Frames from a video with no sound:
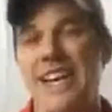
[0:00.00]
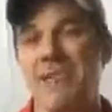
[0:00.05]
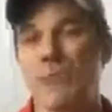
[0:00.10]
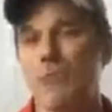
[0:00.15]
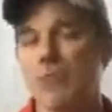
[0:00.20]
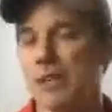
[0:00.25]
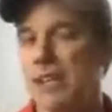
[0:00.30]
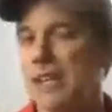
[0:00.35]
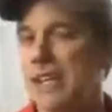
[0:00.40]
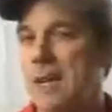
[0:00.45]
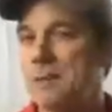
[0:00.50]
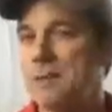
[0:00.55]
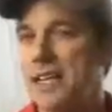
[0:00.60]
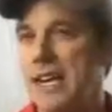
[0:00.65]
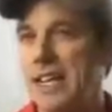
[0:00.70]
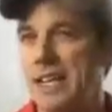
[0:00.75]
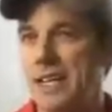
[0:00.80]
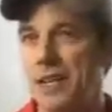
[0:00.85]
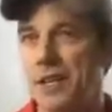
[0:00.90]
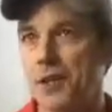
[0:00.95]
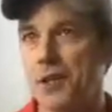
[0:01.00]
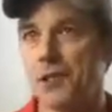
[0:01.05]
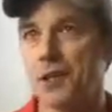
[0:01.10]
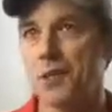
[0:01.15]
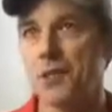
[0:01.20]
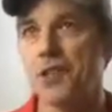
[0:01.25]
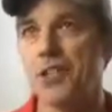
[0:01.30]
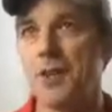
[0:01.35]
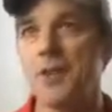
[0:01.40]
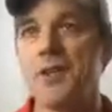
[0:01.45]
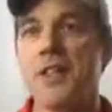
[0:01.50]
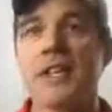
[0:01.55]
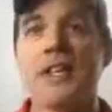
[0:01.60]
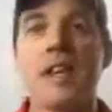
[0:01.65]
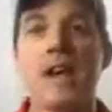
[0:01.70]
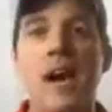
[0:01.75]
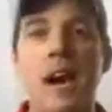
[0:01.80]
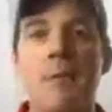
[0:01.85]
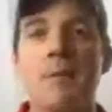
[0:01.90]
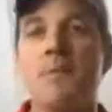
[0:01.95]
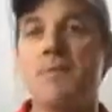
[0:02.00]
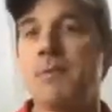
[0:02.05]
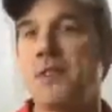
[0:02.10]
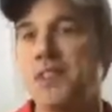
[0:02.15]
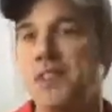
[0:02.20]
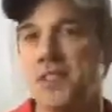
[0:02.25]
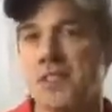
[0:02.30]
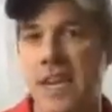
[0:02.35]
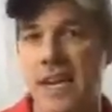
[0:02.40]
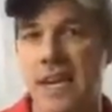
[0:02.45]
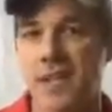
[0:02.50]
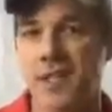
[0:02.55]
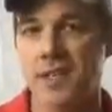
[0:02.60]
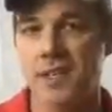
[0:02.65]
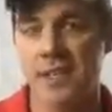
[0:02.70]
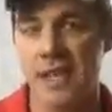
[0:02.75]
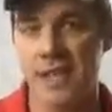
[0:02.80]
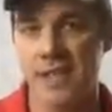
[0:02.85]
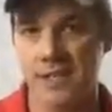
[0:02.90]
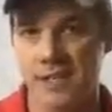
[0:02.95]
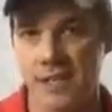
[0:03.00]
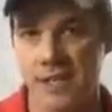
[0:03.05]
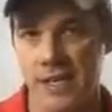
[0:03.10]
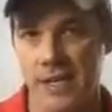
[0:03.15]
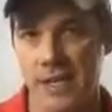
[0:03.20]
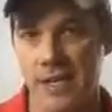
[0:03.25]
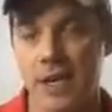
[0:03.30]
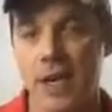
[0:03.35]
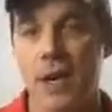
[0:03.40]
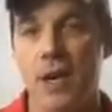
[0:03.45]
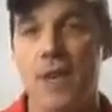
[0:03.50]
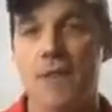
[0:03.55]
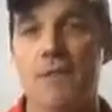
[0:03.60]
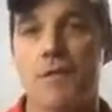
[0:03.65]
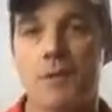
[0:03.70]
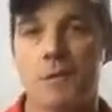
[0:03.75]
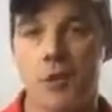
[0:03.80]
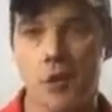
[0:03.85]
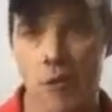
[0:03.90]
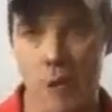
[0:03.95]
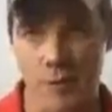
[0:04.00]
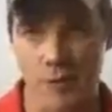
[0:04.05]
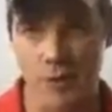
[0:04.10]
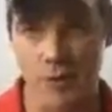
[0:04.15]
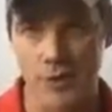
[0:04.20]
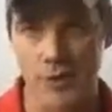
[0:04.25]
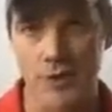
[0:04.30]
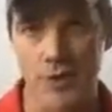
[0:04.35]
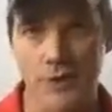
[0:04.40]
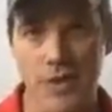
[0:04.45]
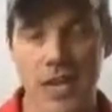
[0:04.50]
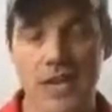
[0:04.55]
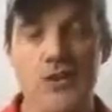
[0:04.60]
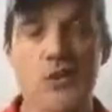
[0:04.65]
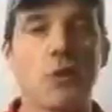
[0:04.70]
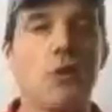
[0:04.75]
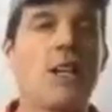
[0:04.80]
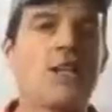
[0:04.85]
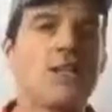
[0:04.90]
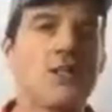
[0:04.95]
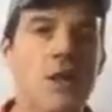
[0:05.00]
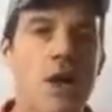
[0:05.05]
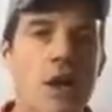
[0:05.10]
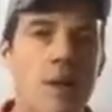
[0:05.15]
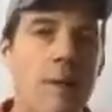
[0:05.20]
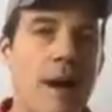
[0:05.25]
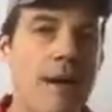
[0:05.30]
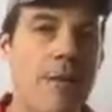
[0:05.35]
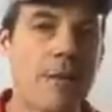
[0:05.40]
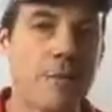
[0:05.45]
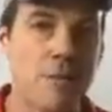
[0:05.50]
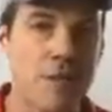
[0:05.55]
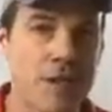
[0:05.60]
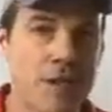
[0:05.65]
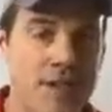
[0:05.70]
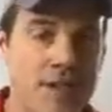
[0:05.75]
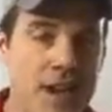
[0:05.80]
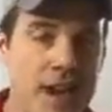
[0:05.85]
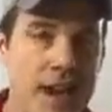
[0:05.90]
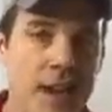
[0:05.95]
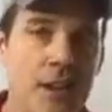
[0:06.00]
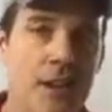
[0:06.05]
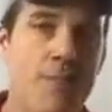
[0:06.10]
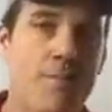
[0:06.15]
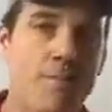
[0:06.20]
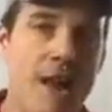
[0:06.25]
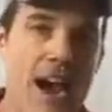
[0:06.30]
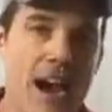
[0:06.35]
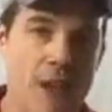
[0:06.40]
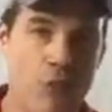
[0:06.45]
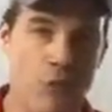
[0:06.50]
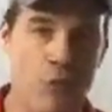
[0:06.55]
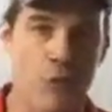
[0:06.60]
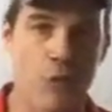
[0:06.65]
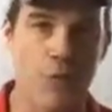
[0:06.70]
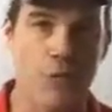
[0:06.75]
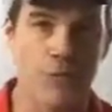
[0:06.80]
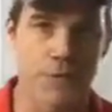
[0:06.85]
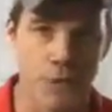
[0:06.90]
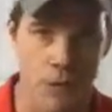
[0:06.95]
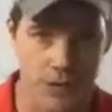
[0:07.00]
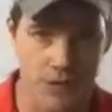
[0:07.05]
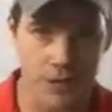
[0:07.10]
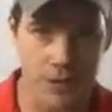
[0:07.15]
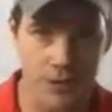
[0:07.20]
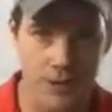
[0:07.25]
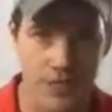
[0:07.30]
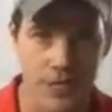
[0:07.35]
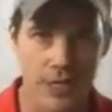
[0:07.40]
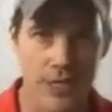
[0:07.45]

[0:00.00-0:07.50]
And really, I'm taking this from some of the common mistakes that I see from swimmers. Okay, so let's talk about freestyle and backstroke first.